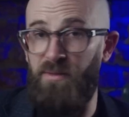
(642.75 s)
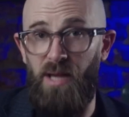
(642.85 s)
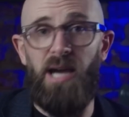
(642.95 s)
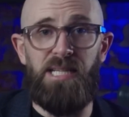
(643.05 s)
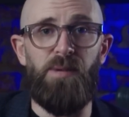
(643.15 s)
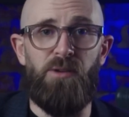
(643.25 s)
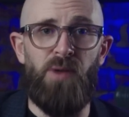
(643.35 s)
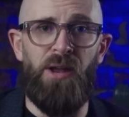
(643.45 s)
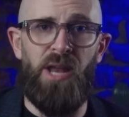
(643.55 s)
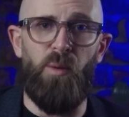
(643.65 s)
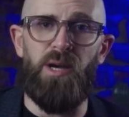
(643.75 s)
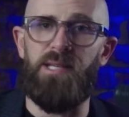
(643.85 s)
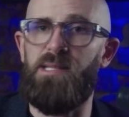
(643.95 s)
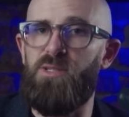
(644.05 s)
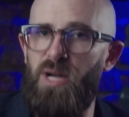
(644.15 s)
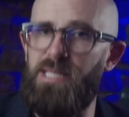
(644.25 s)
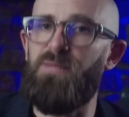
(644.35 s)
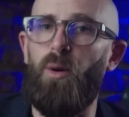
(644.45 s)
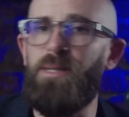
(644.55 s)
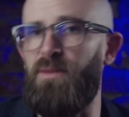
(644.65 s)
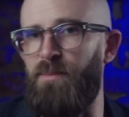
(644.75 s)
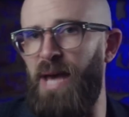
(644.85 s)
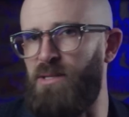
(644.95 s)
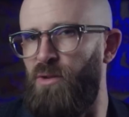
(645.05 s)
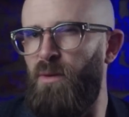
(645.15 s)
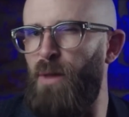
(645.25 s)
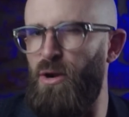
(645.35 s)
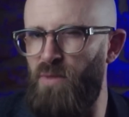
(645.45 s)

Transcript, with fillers: of the high-speed rail network is its transformative impact on remote